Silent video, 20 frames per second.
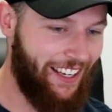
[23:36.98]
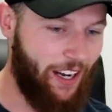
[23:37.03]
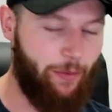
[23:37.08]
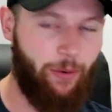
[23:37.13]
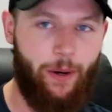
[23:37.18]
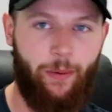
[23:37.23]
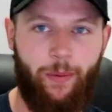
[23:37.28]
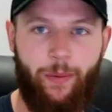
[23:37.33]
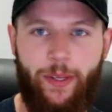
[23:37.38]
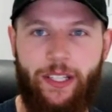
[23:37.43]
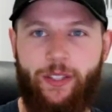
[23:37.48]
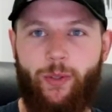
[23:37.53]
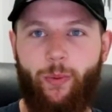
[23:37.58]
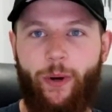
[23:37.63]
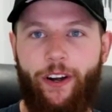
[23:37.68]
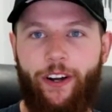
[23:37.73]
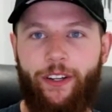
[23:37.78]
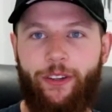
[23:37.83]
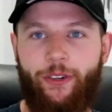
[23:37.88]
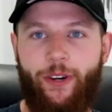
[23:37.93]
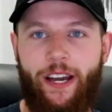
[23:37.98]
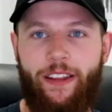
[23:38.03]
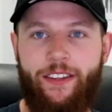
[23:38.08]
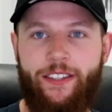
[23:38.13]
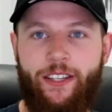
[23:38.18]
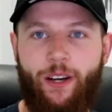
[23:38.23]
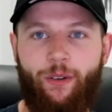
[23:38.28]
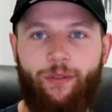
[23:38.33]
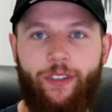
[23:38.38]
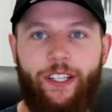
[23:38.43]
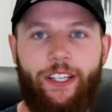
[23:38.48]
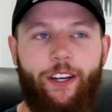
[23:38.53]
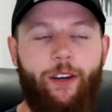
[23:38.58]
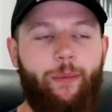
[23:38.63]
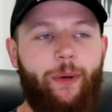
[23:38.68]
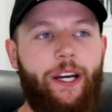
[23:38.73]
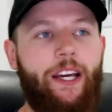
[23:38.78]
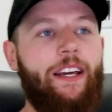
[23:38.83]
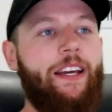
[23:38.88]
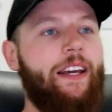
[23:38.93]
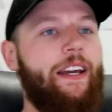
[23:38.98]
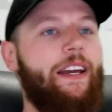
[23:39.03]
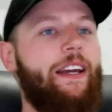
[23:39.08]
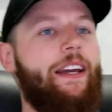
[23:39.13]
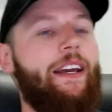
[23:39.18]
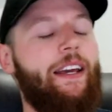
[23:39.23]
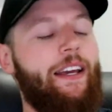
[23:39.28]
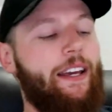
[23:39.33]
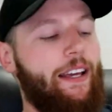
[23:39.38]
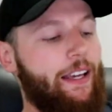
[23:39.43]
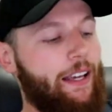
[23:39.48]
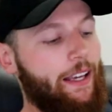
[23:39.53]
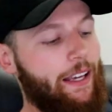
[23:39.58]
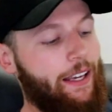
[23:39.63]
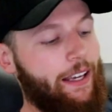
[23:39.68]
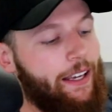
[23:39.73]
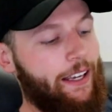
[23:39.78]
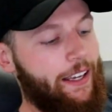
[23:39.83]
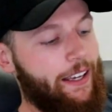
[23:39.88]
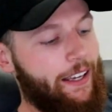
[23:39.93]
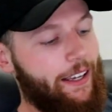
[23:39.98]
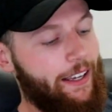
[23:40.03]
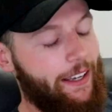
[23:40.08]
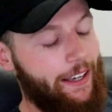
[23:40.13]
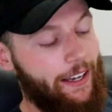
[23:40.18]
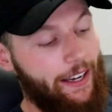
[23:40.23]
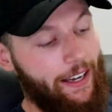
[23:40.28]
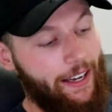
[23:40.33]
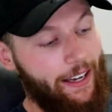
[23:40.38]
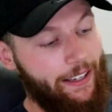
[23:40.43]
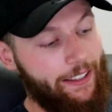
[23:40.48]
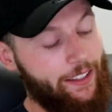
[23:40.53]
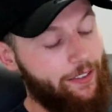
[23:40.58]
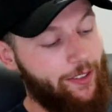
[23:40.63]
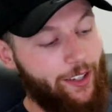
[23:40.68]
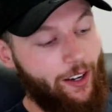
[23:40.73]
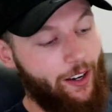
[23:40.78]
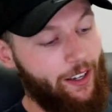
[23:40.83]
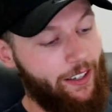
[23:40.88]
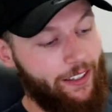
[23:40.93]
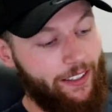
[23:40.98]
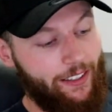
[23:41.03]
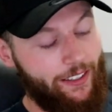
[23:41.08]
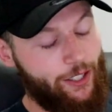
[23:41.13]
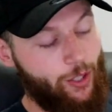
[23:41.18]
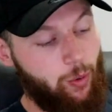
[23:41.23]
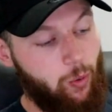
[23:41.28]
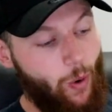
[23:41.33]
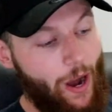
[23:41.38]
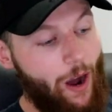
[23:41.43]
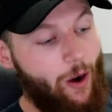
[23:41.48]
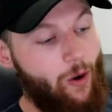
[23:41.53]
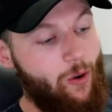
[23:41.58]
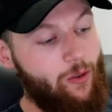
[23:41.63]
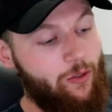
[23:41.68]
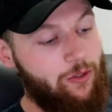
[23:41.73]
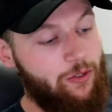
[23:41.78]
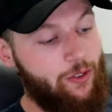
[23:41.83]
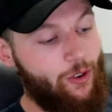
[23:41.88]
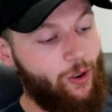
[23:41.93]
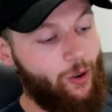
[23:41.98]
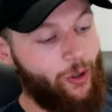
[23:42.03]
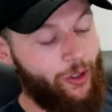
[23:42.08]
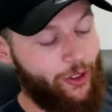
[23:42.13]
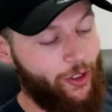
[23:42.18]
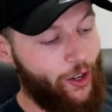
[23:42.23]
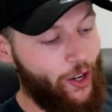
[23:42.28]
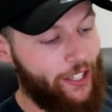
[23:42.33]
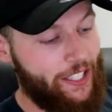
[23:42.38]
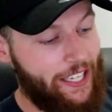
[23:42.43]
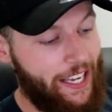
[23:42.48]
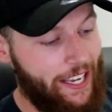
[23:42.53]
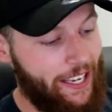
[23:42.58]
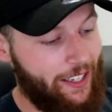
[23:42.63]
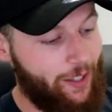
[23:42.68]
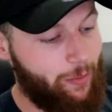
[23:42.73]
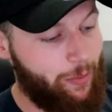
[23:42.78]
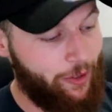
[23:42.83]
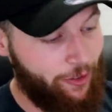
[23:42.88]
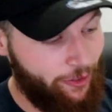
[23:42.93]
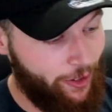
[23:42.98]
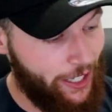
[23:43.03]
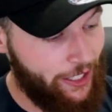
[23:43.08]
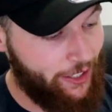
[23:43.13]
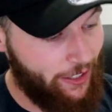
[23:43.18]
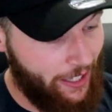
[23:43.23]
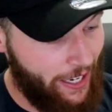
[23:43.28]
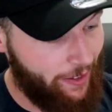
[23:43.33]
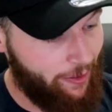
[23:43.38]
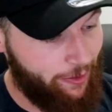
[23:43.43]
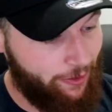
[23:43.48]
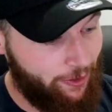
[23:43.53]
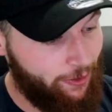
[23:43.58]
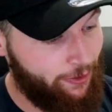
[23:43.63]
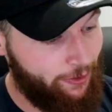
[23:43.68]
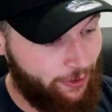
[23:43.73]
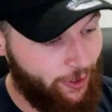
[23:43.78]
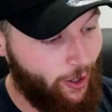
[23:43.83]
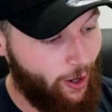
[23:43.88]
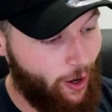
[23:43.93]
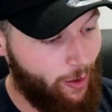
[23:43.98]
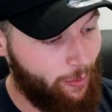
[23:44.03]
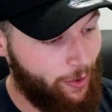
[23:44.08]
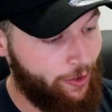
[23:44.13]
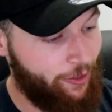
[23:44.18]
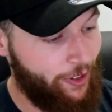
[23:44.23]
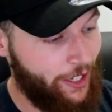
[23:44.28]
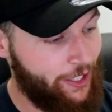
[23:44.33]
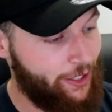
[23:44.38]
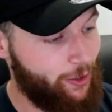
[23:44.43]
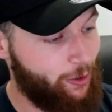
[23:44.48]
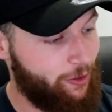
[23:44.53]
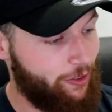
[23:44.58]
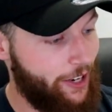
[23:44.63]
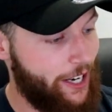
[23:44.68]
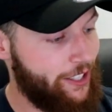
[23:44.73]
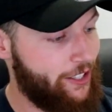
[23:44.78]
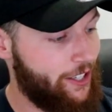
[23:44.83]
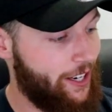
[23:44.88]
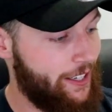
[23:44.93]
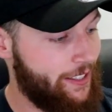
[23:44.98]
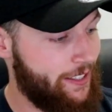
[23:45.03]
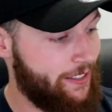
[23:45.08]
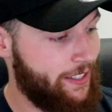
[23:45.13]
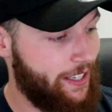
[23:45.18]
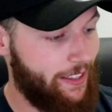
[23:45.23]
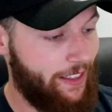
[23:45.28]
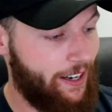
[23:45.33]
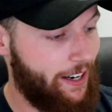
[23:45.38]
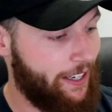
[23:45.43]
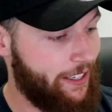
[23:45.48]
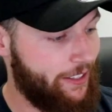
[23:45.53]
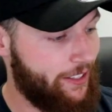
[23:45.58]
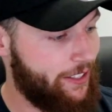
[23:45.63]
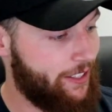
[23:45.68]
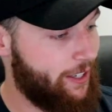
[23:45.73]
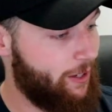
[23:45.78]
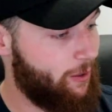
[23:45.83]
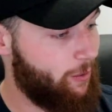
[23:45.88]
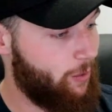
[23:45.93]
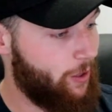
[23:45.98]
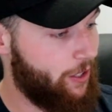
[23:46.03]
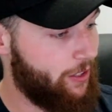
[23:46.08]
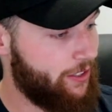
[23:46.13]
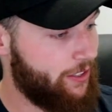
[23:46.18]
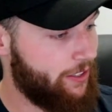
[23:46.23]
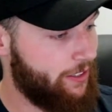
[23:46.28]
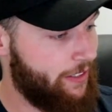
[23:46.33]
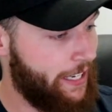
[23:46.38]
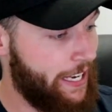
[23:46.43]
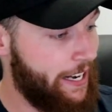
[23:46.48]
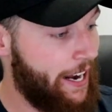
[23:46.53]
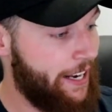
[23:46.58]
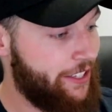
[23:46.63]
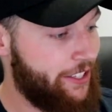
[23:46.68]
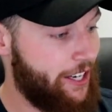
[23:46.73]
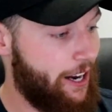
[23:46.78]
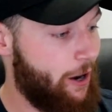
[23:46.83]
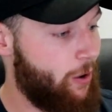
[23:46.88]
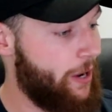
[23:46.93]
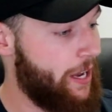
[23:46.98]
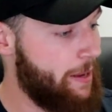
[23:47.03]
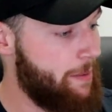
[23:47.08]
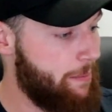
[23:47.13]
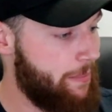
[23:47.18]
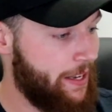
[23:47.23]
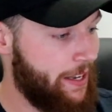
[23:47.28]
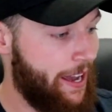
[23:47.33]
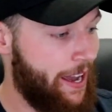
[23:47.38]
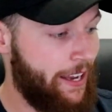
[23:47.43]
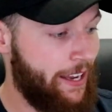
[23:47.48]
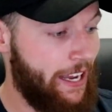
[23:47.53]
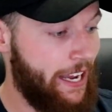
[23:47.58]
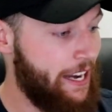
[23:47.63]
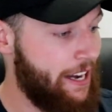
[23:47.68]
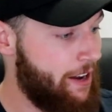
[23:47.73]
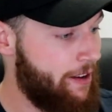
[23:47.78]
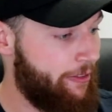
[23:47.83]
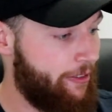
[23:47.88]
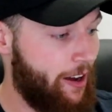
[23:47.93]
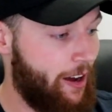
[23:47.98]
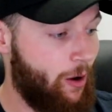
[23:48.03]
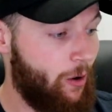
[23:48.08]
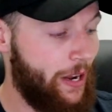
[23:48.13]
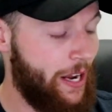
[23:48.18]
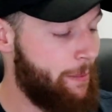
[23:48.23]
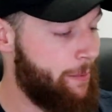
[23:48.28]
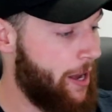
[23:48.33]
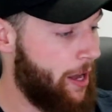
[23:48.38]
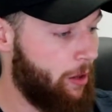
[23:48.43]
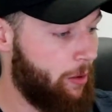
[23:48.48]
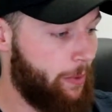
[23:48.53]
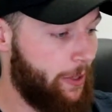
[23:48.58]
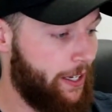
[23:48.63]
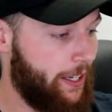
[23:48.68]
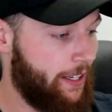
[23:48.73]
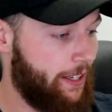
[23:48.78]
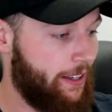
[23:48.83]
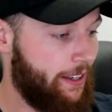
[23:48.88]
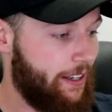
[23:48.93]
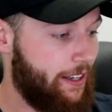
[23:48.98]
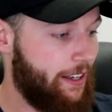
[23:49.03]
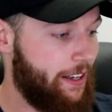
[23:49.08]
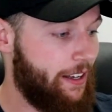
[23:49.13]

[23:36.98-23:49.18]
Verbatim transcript: I've probably been swearing throughout this whole video, but uh, you've got 12 or 13 professional, like full-on professional franchises there that I could just go and watch. NHL, NBA, NFL, MLB,